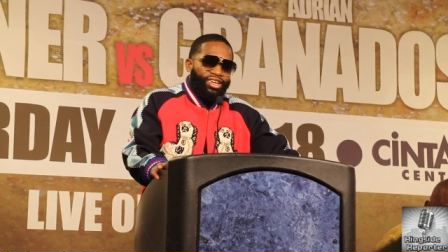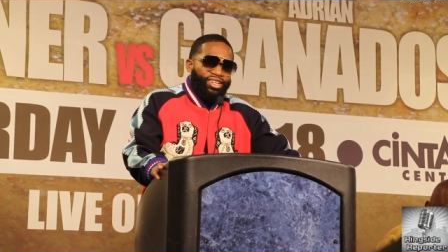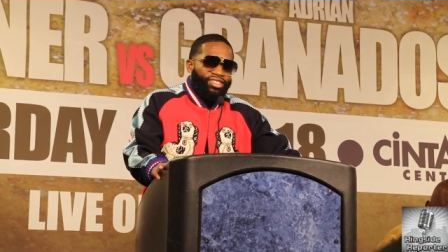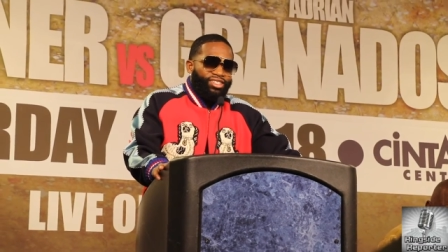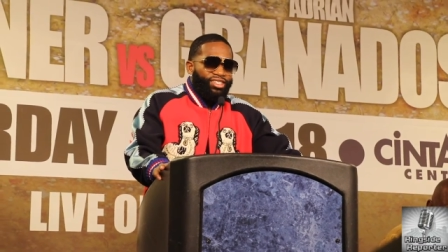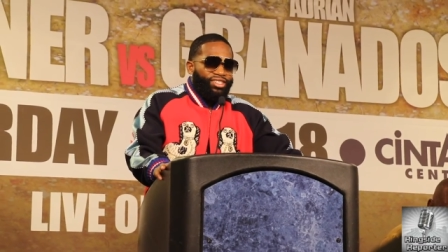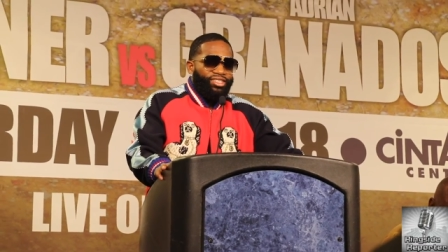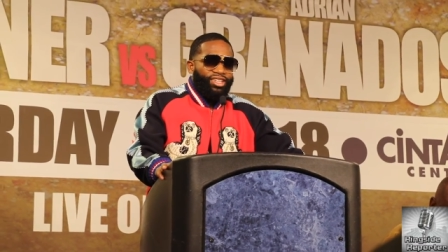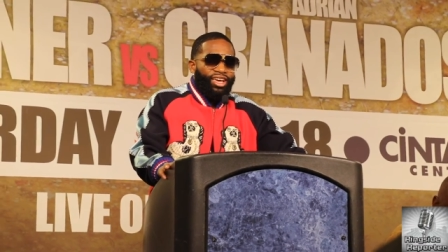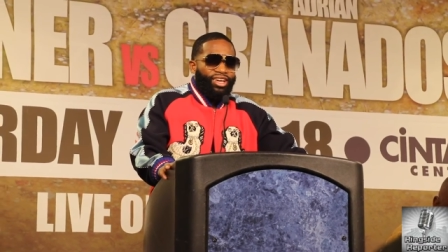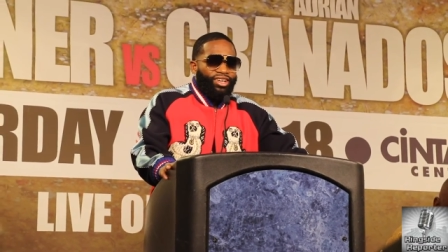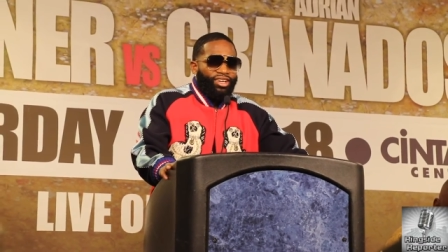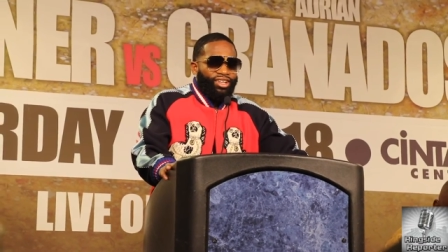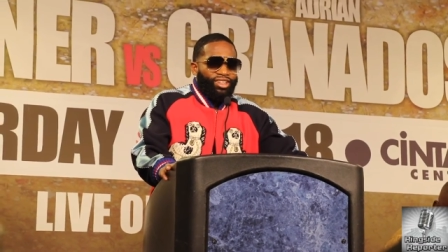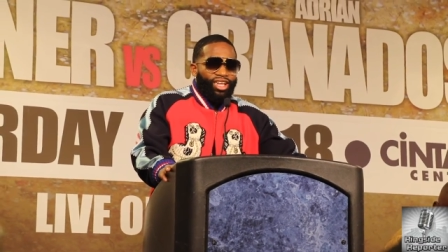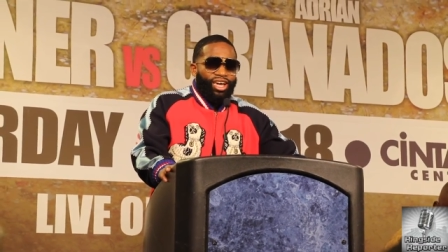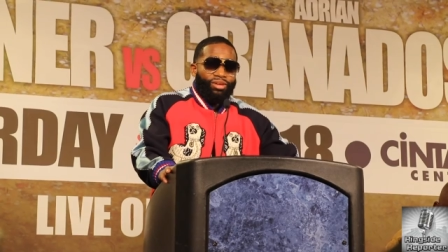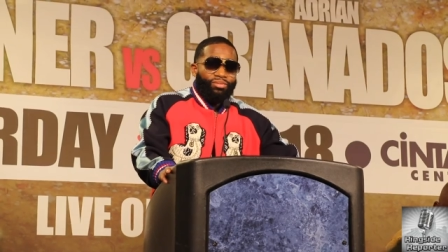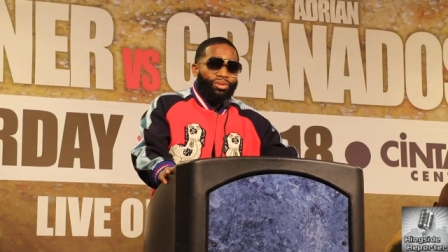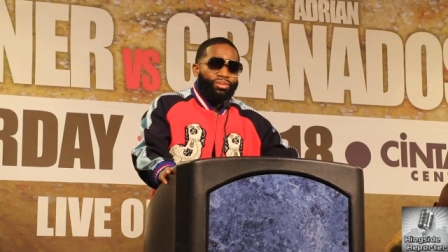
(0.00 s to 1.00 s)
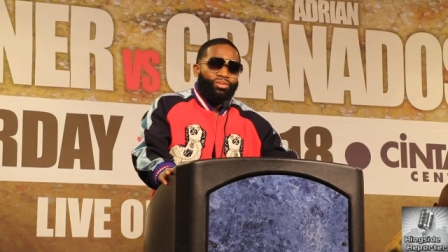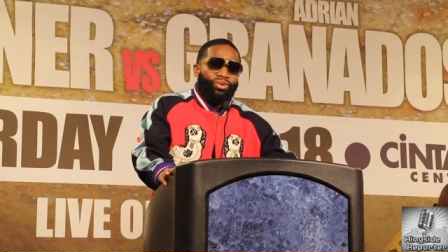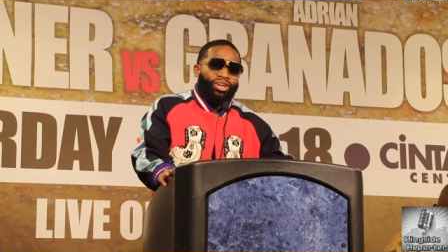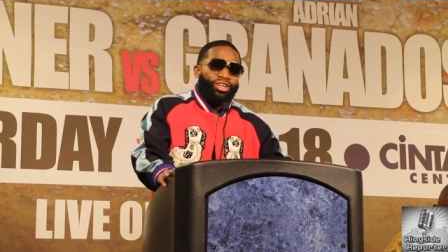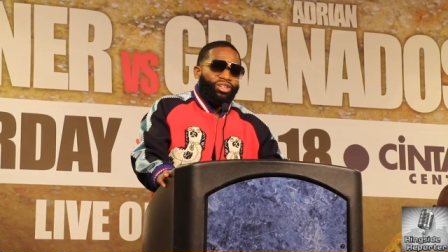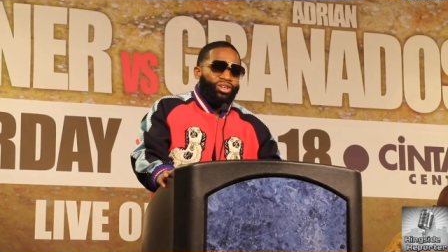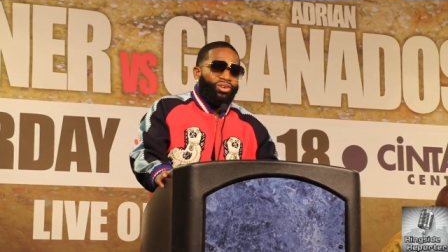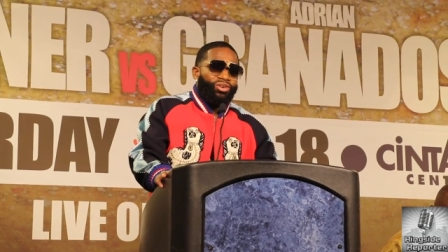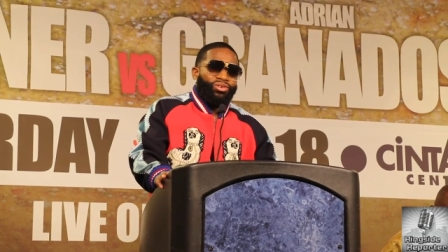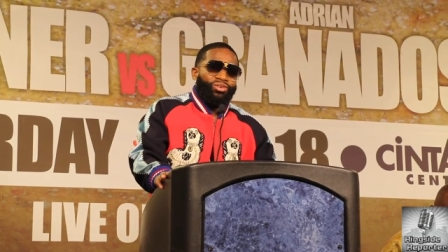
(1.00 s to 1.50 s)
Just like a lot of people
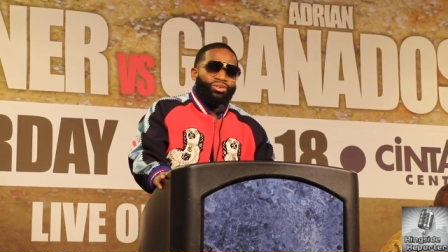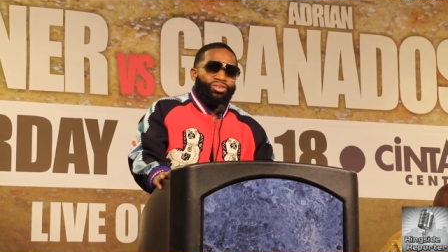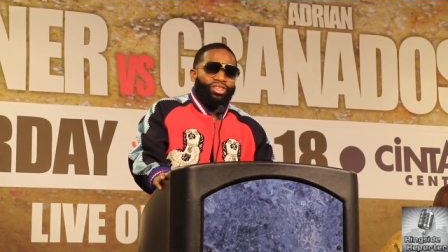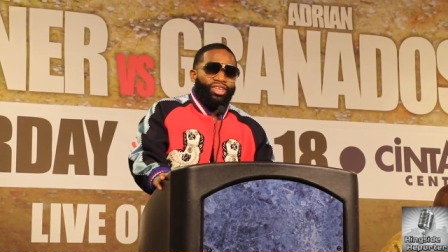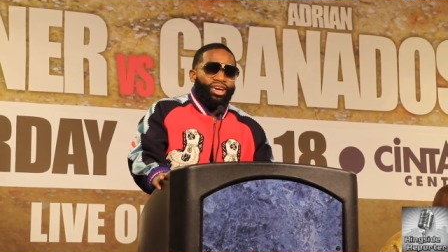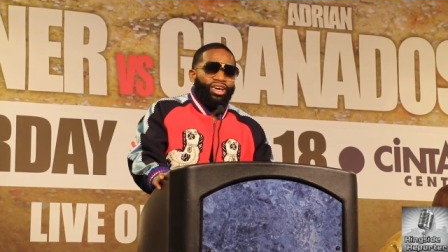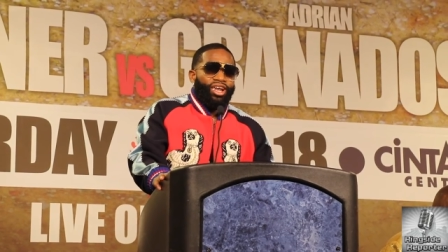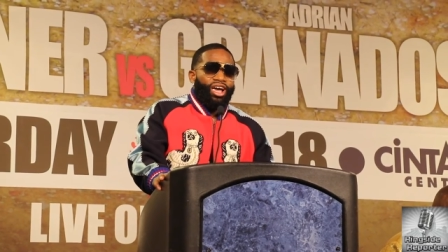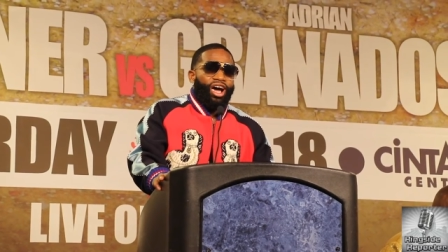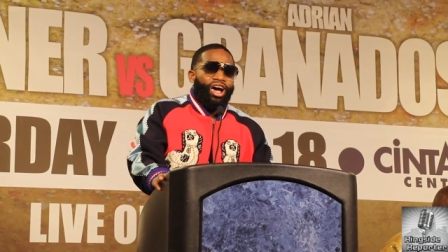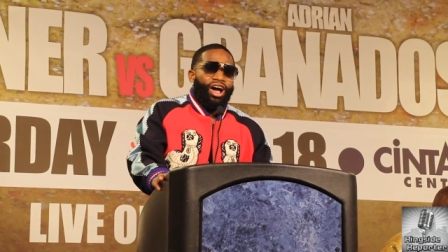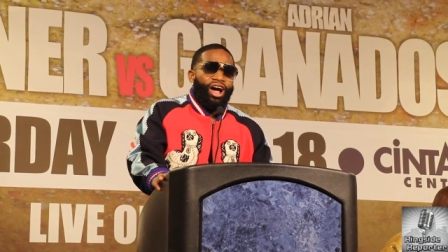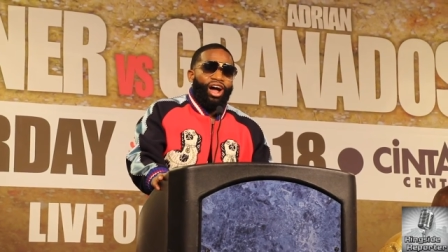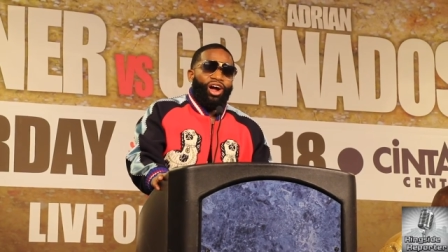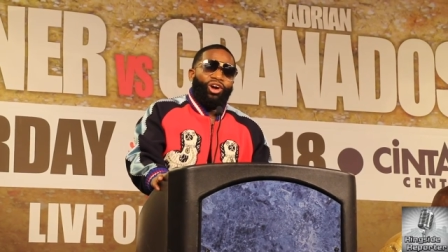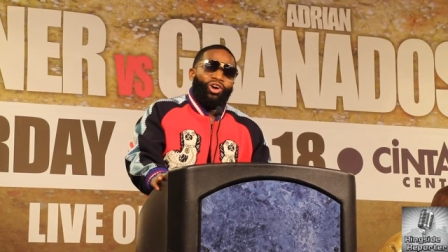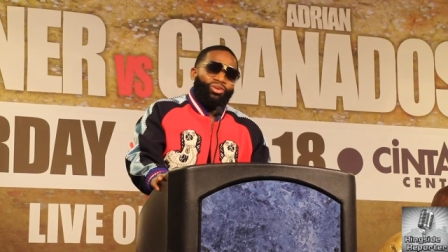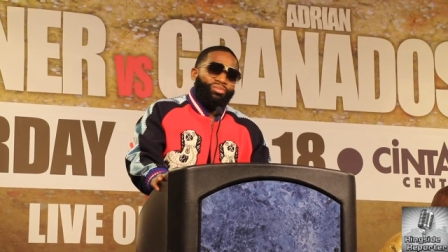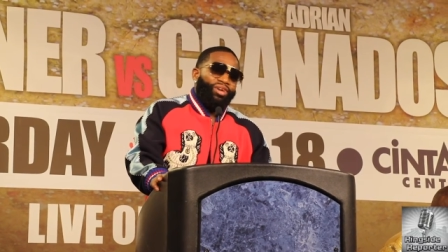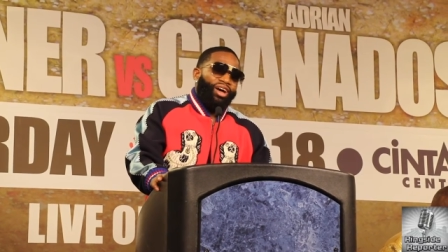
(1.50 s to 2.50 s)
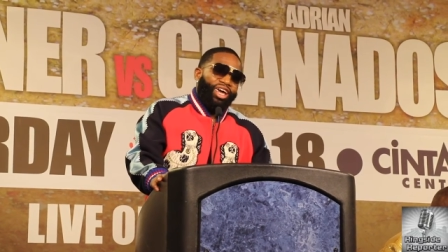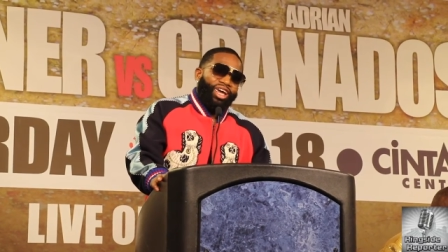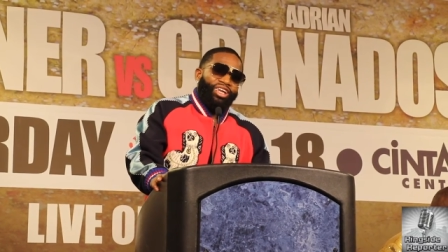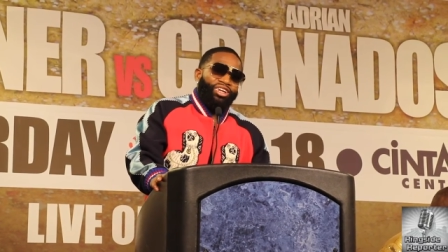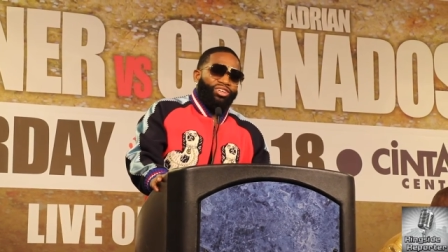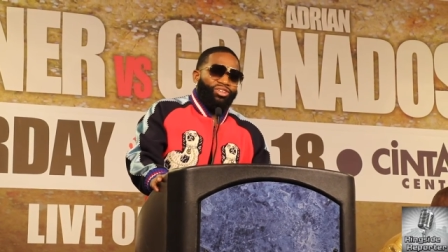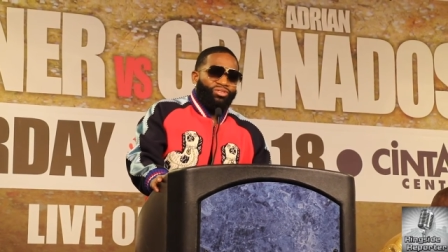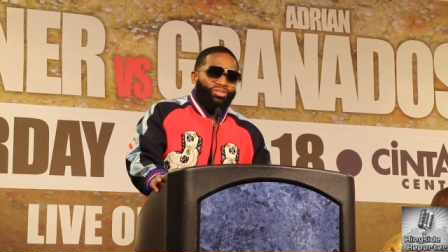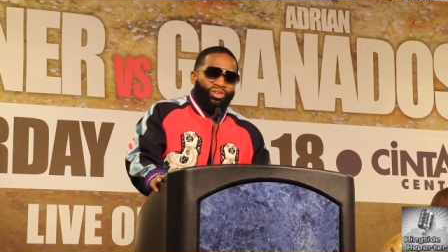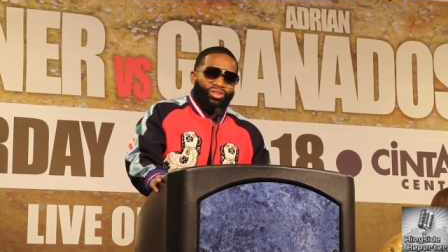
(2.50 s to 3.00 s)
ain't know that I hurt my hand
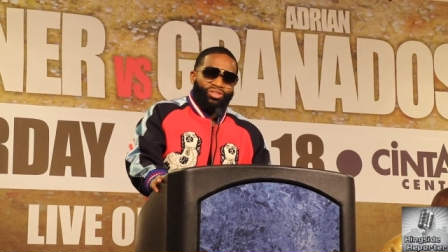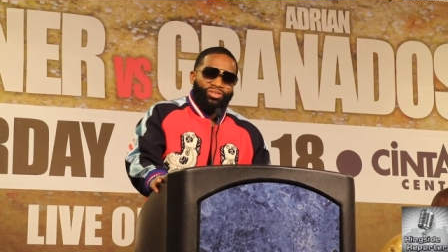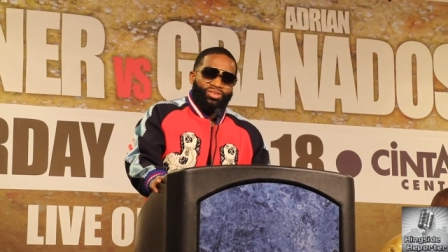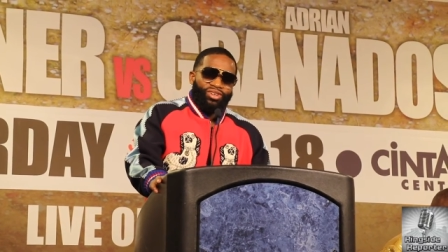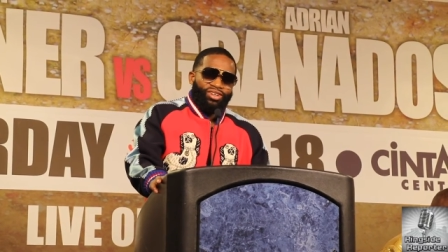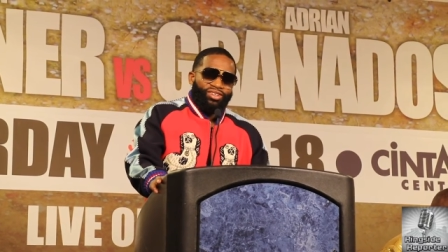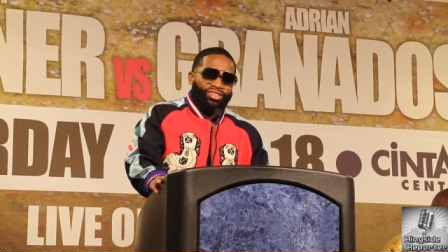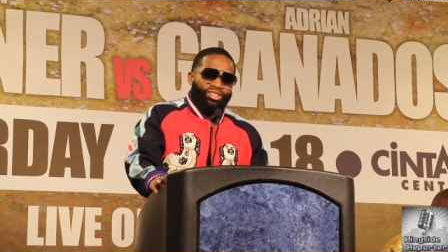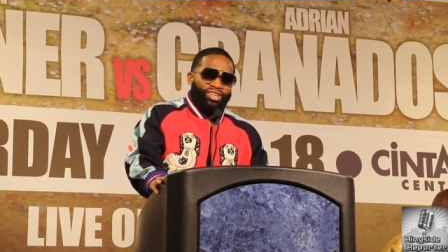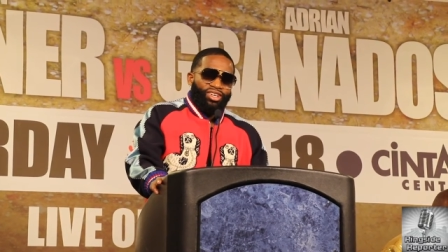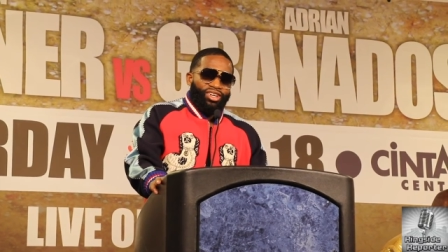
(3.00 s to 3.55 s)
in the first round.